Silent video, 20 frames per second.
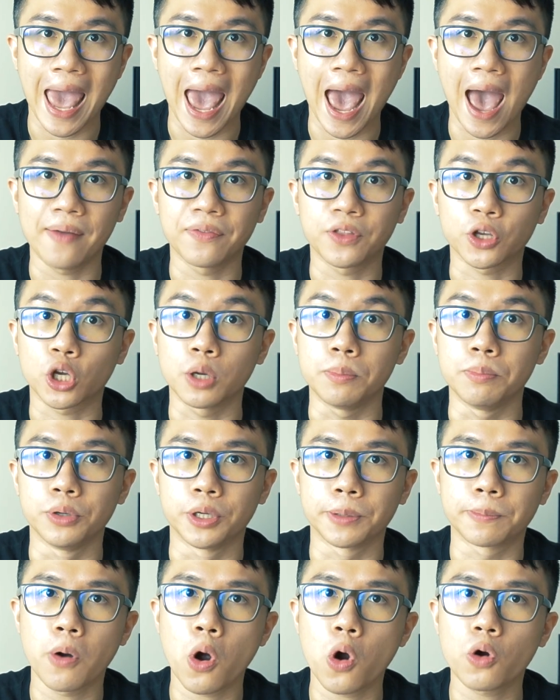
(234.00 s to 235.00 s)
and the
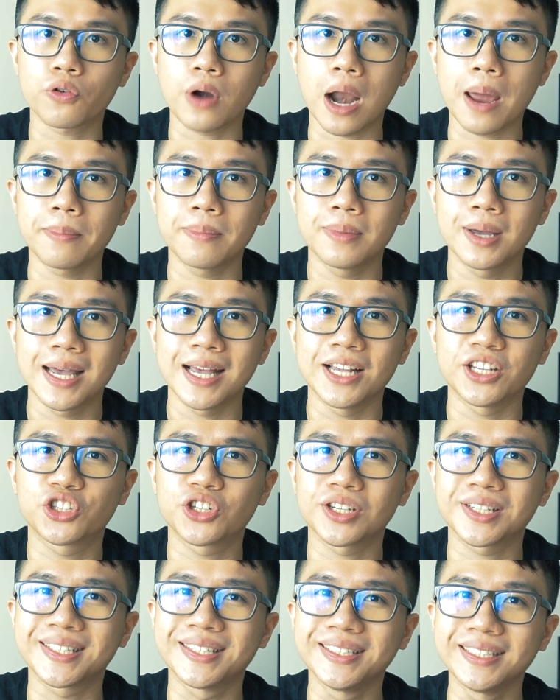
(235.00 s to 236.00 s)
computer program is
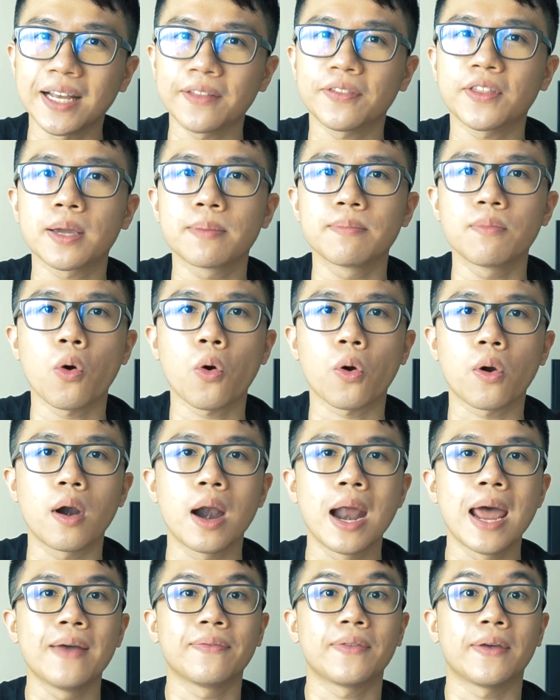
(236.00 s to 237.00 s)
just nothing more
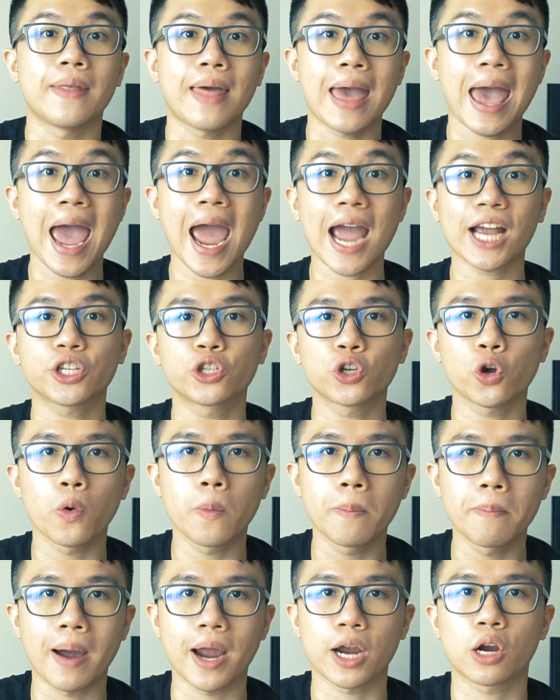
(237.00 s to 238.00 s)
than actual
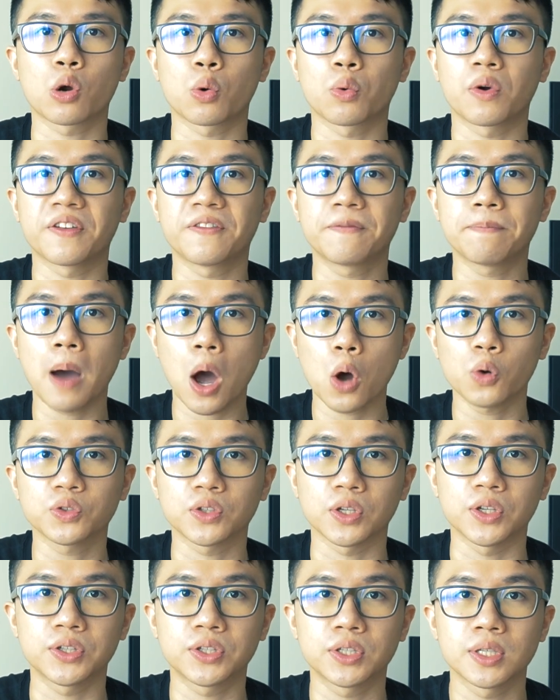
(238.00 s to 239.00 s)
microwave
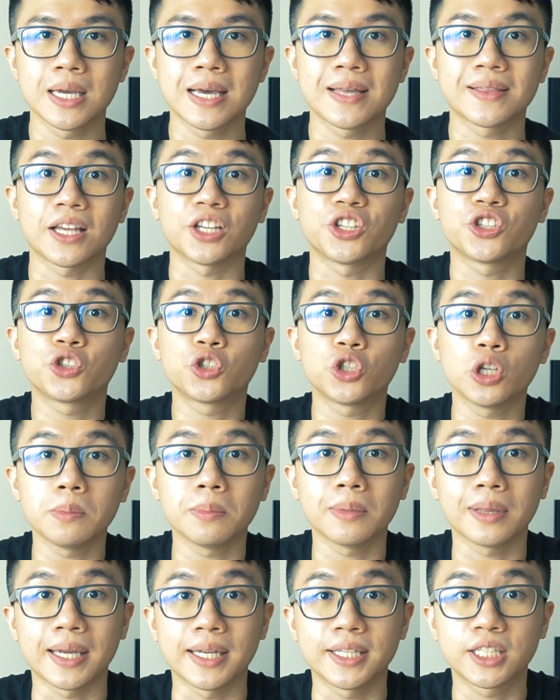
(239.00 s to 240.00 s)
pulses that
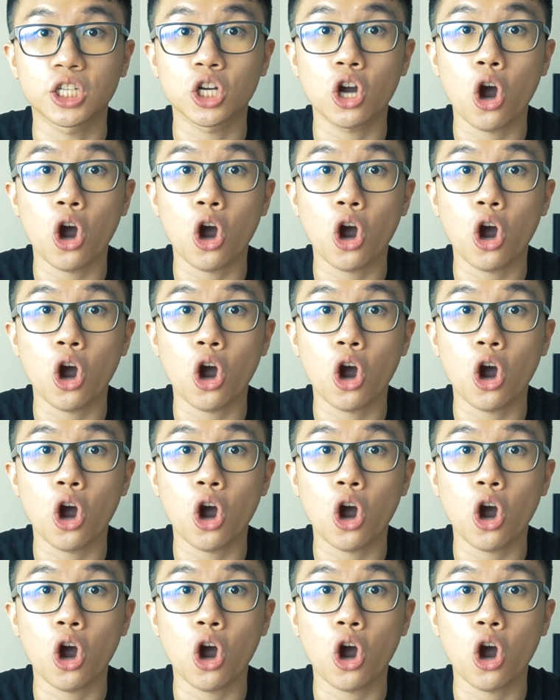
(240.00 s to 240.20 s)
simulate